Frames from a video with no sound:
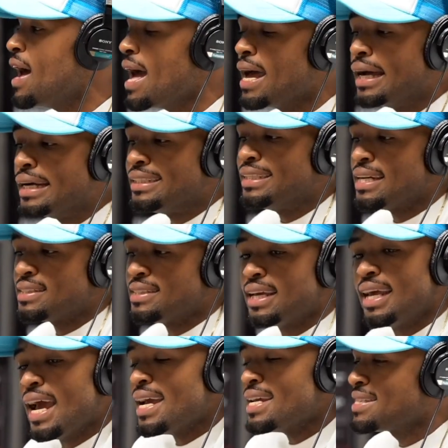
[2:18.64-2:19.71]
vet just in
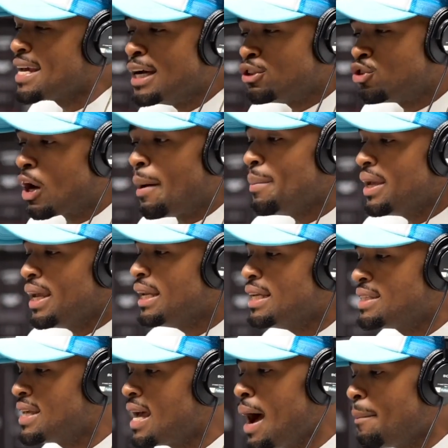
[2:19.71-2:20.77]
case. Try me
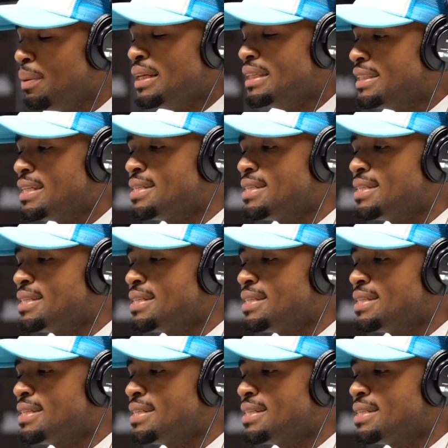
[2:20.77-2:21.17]
anytime, please,